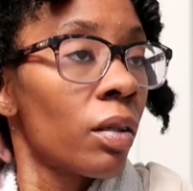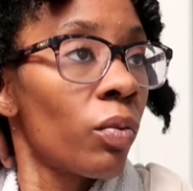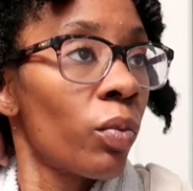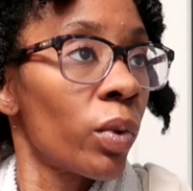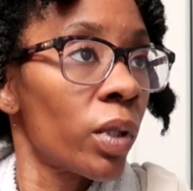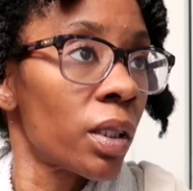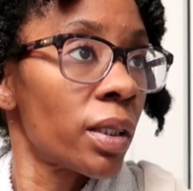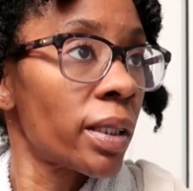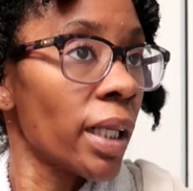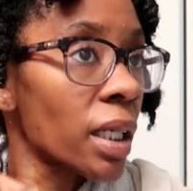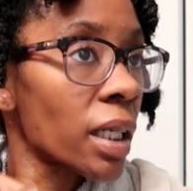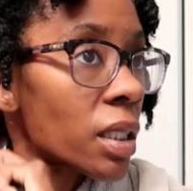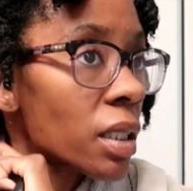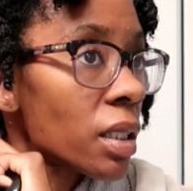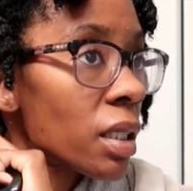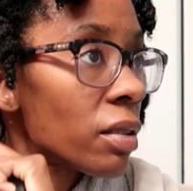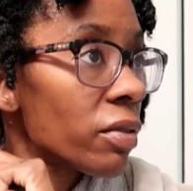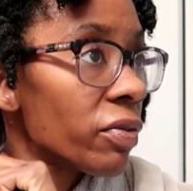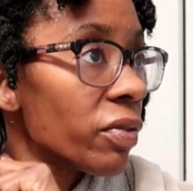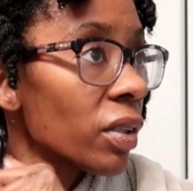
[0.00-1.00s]
When the
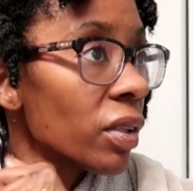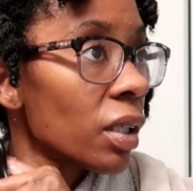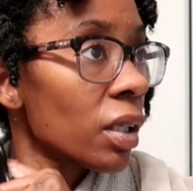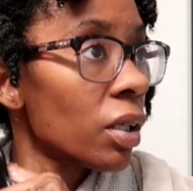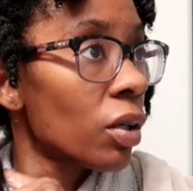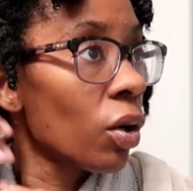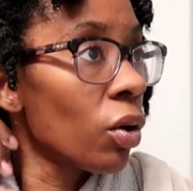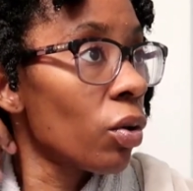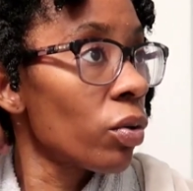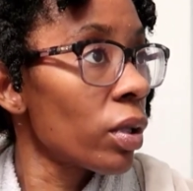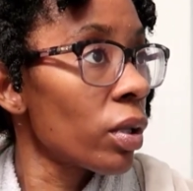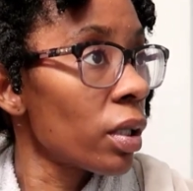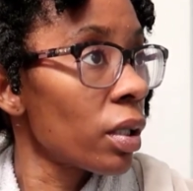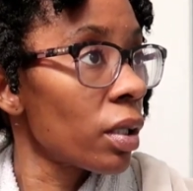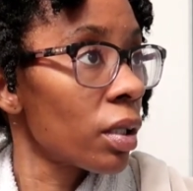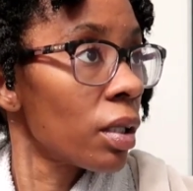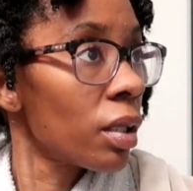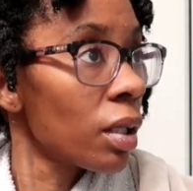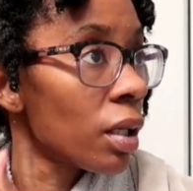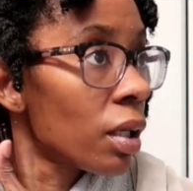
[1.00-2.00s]
section is fully
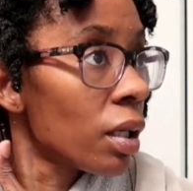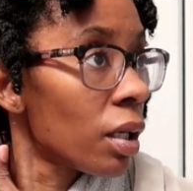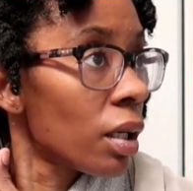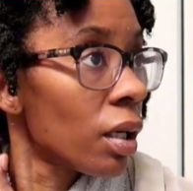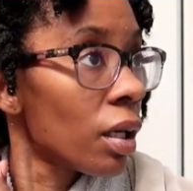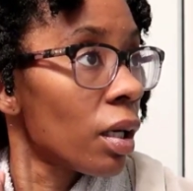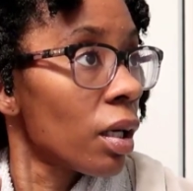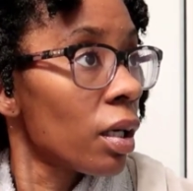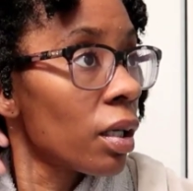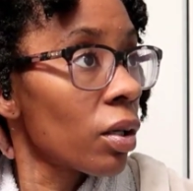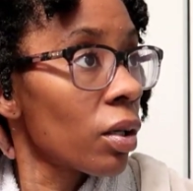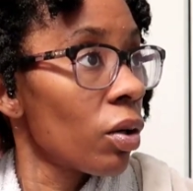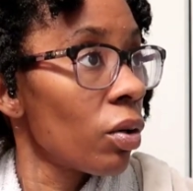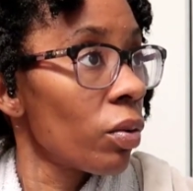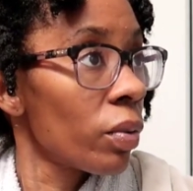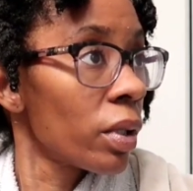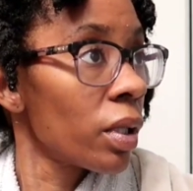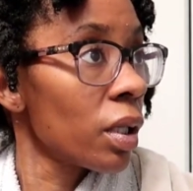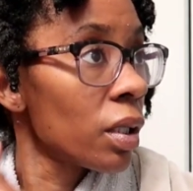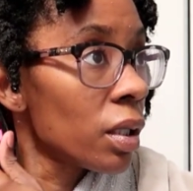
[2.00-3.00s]
coated, I uh,
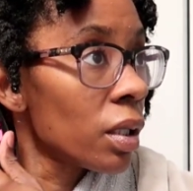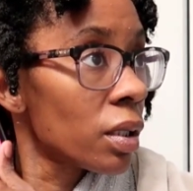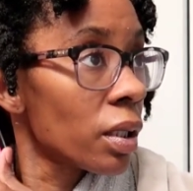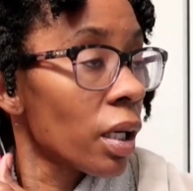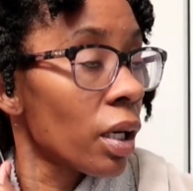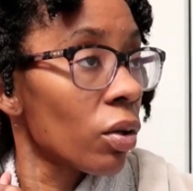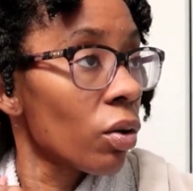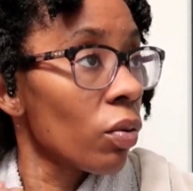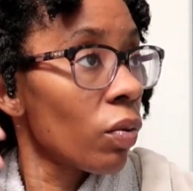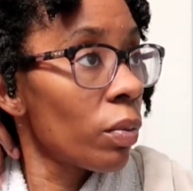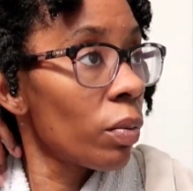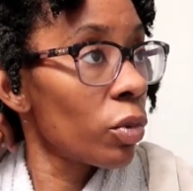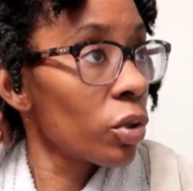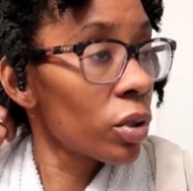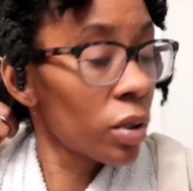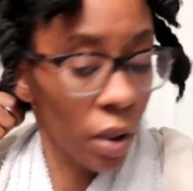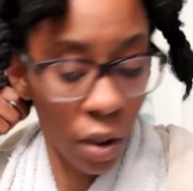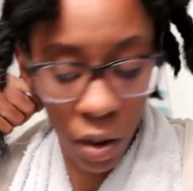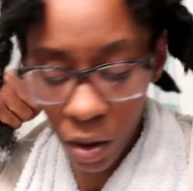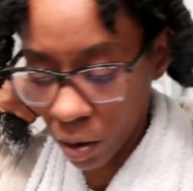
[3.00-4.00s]
go in and detangle one
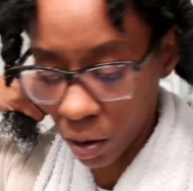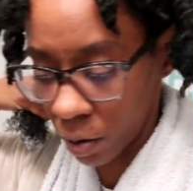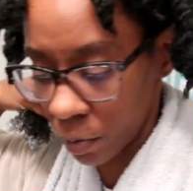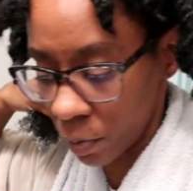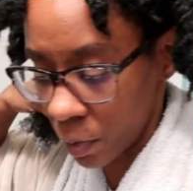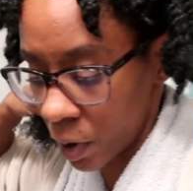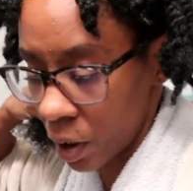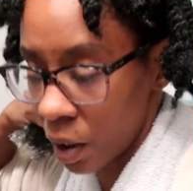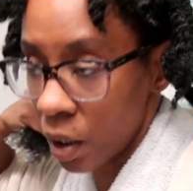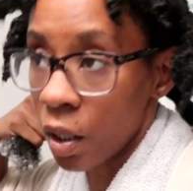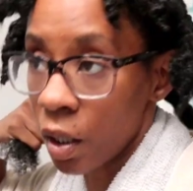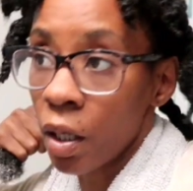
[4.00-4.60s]
more time.